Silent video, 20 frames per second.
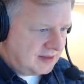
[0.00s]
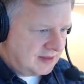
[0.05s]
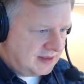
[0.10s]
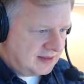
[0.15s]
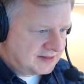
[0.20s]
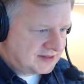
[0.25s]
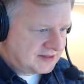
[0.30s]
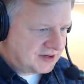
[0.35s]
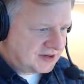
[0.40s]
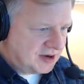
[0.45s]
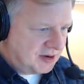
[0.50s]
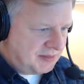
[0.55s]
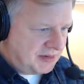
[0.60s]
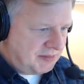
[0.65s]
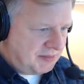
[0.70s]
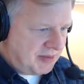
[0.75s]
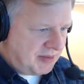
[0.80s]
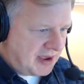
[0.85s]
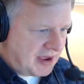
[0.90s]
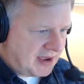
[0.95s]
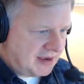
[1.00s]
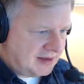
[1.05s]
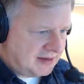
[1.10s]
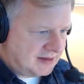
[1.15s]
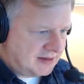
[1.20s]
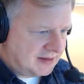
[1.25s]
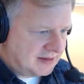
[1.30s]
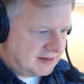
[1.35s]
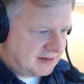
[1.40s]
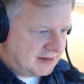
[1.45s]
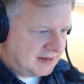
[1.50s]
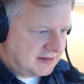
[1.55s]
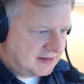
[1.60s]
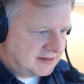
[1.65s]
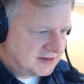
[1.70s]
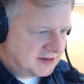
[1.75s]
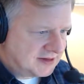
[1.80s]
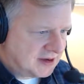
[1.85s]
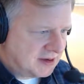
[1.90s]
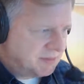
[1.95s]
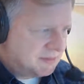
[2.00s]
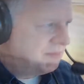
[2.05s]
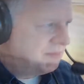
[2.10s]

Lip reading: it's coming back. It's coming